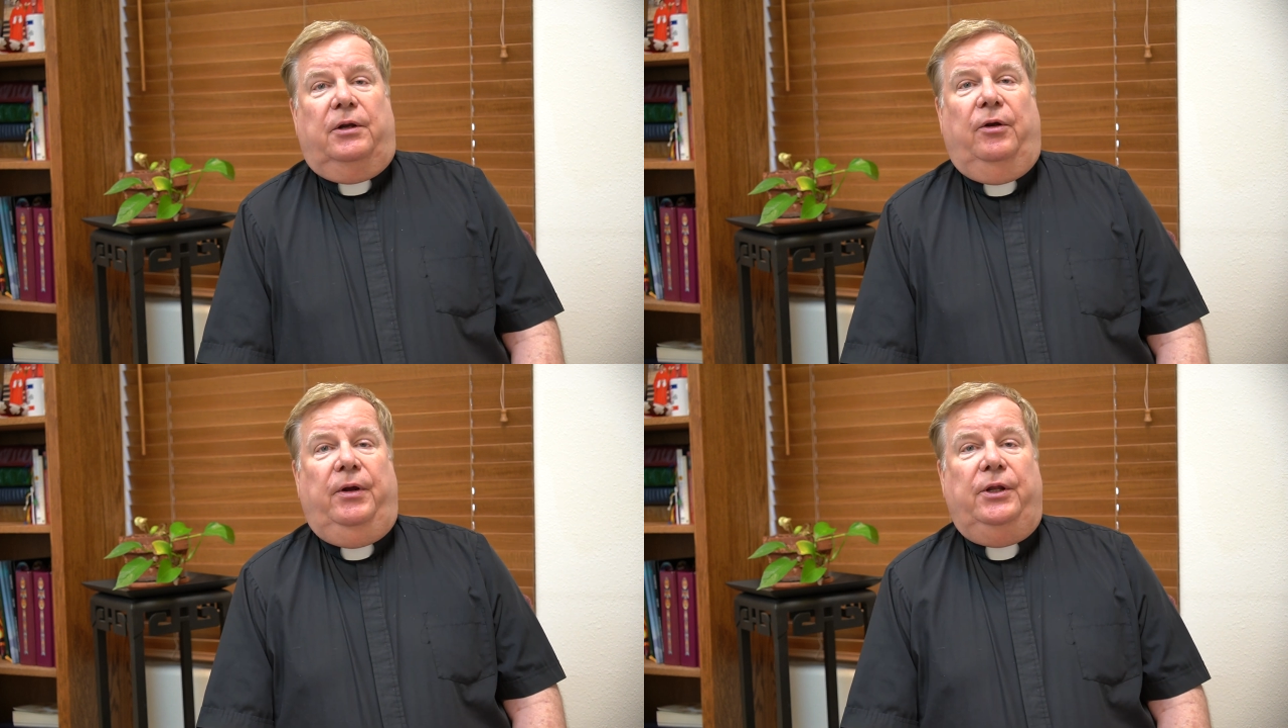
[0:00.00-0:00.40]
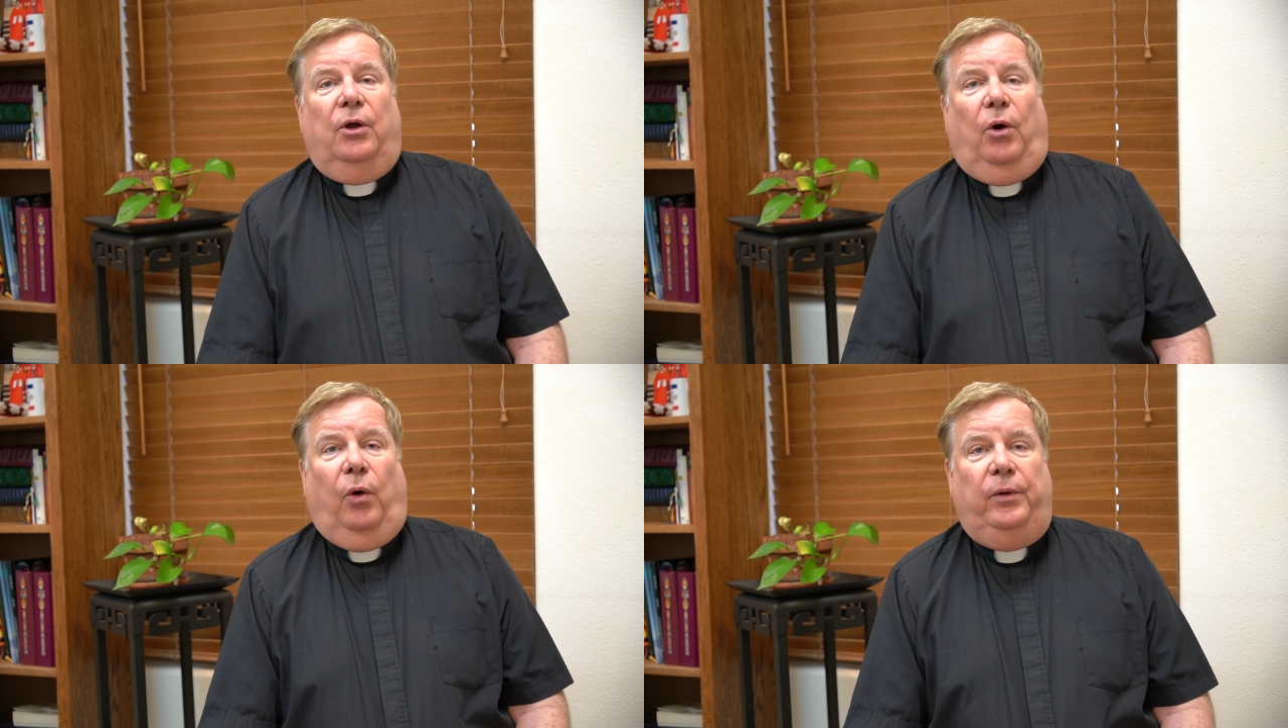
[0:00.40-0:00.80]
during
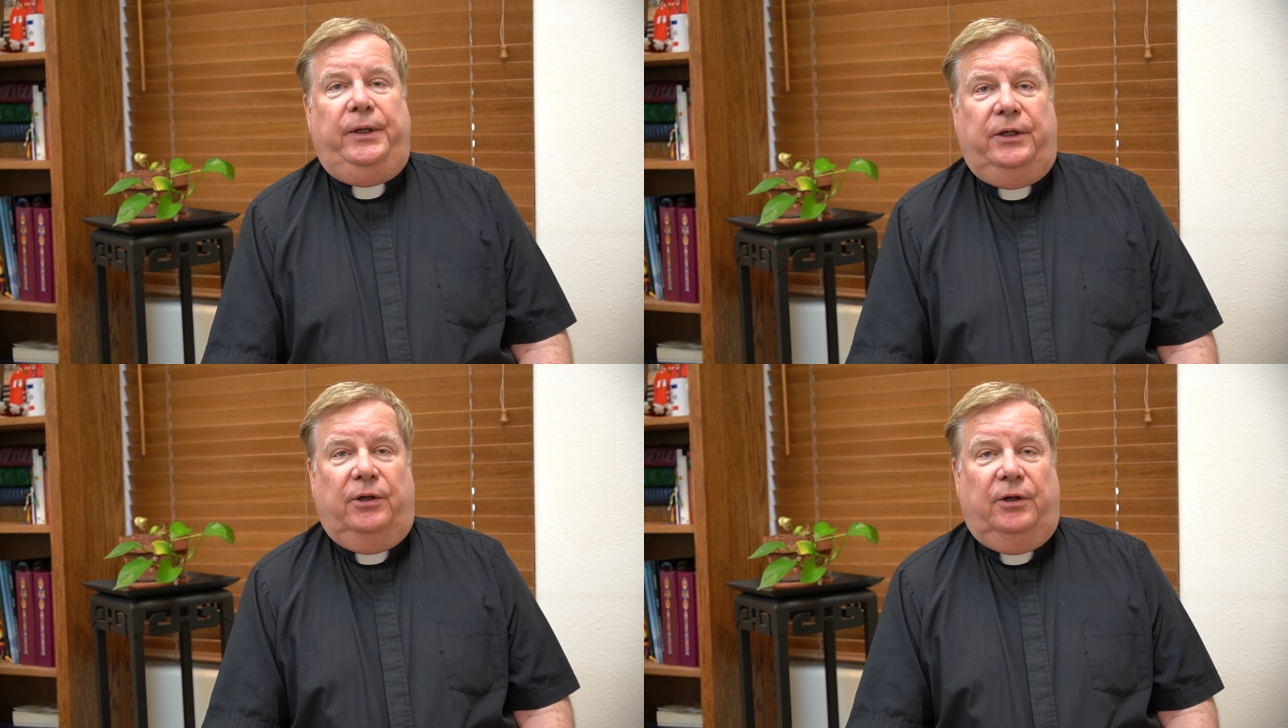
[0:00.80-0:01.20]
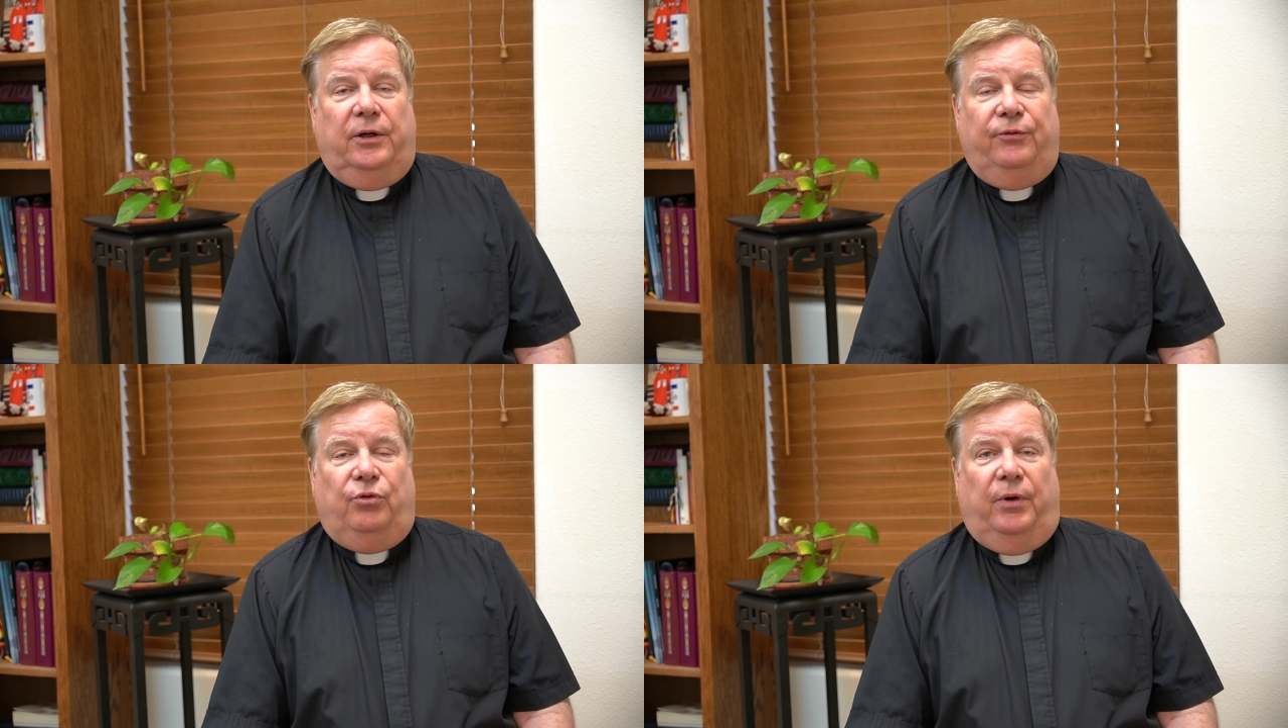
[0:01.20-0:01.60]
the holy year
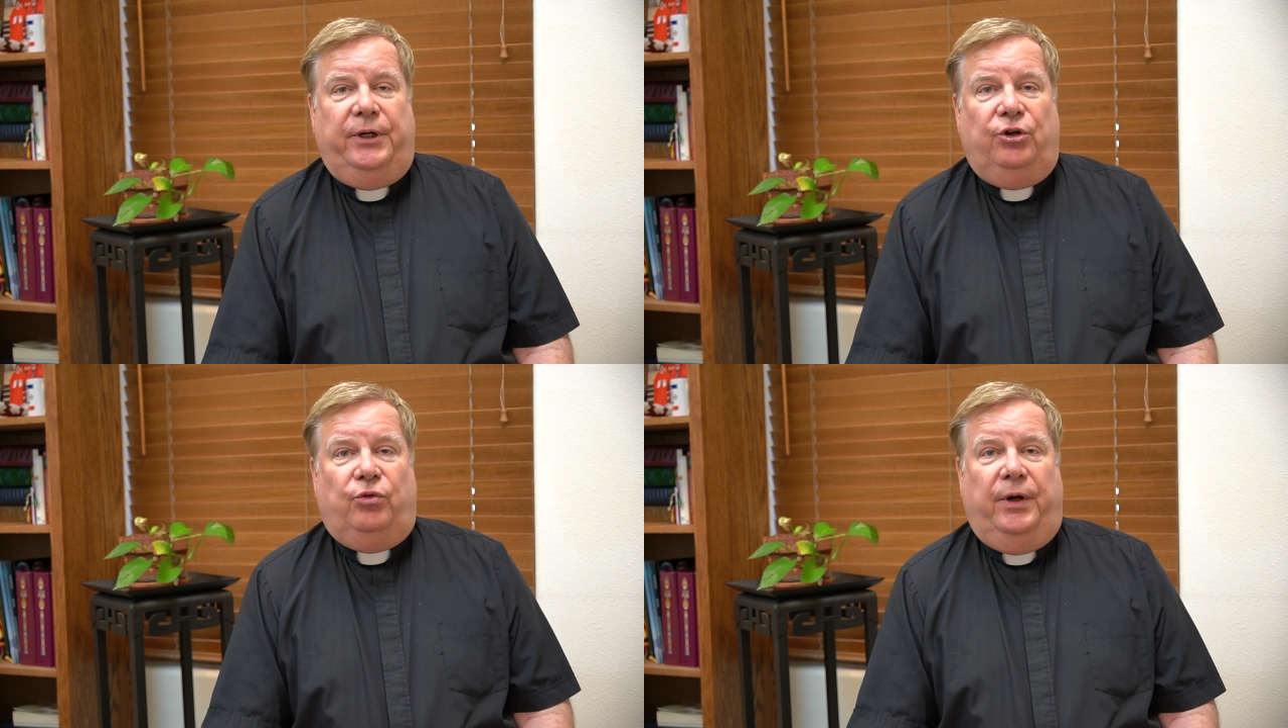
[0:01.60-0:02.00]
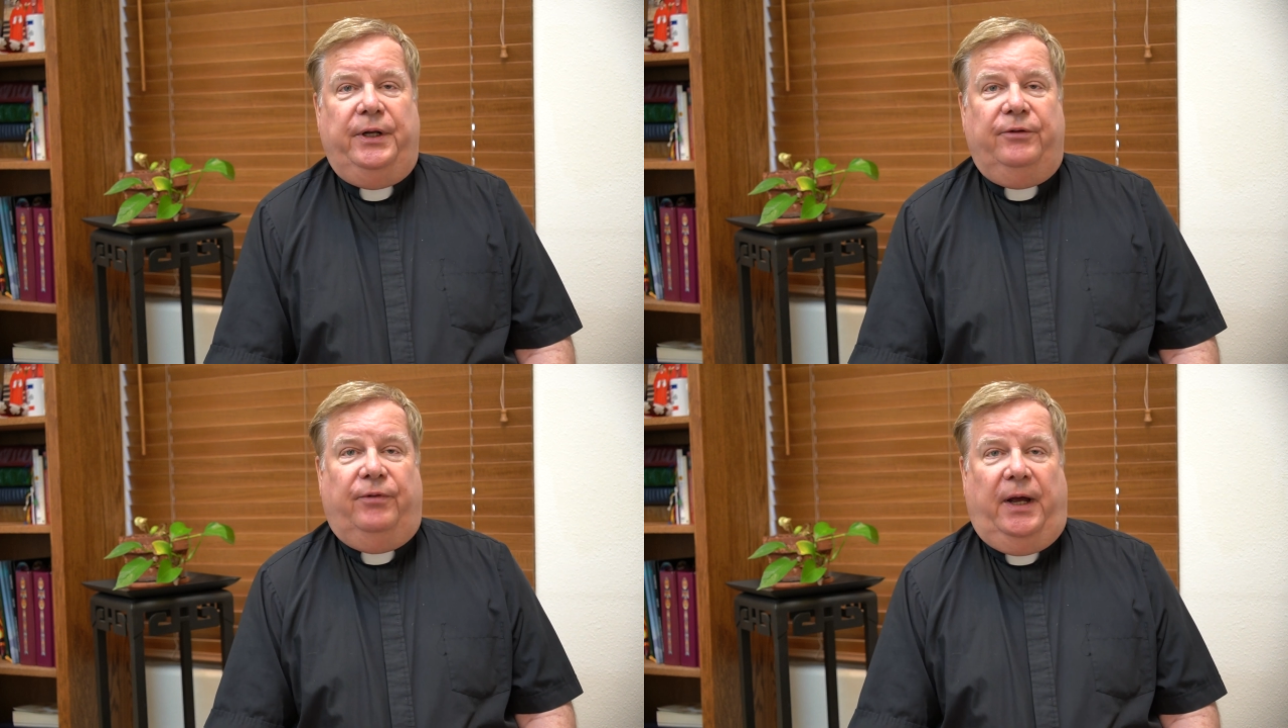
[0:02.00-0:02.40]
of
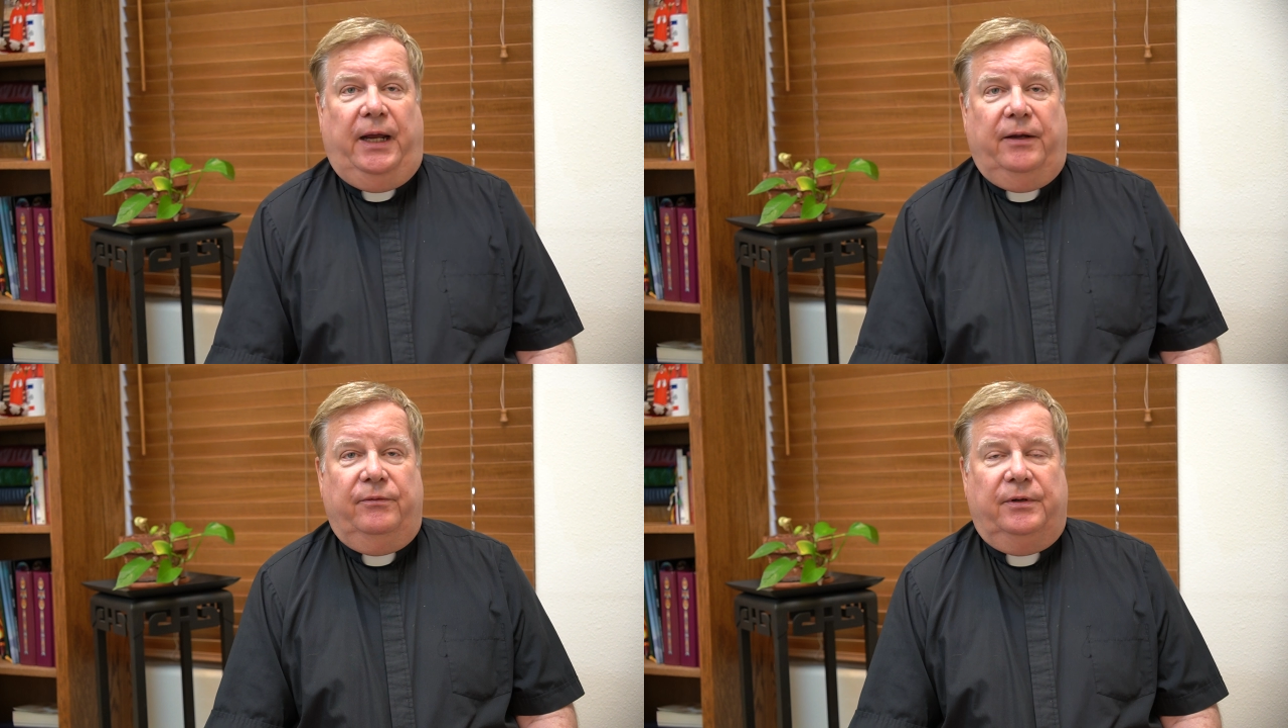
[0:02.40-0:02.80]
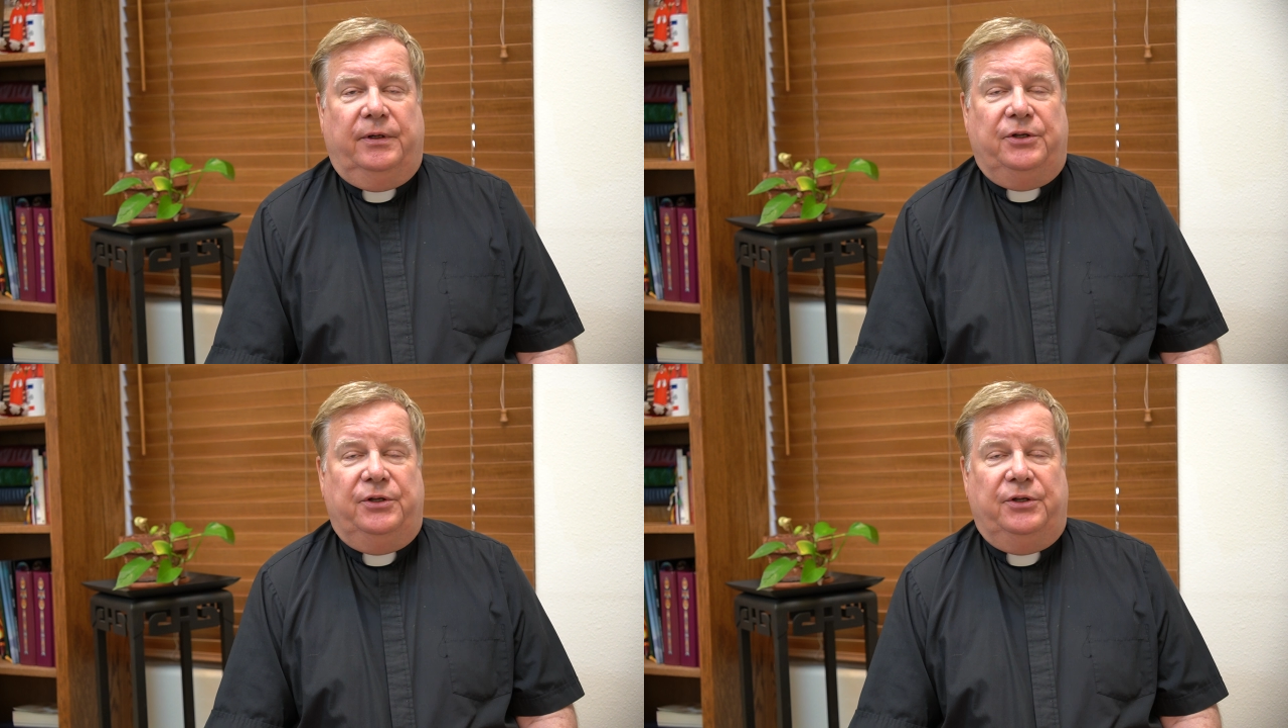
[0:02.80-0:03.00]
2025.